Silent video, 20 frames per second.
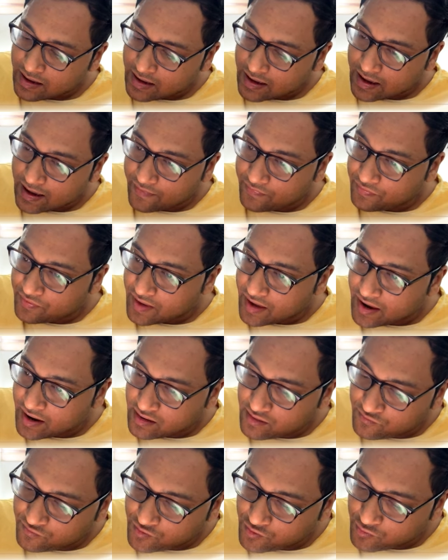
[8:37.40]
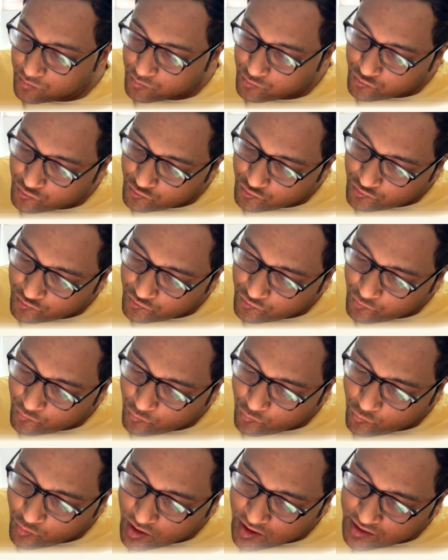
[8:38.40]
and then if you move
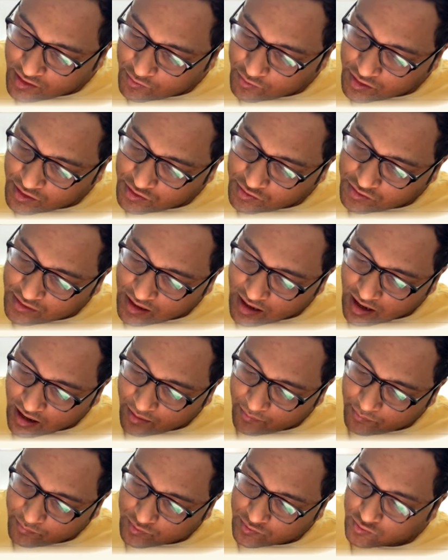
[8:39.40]
one unit to the up,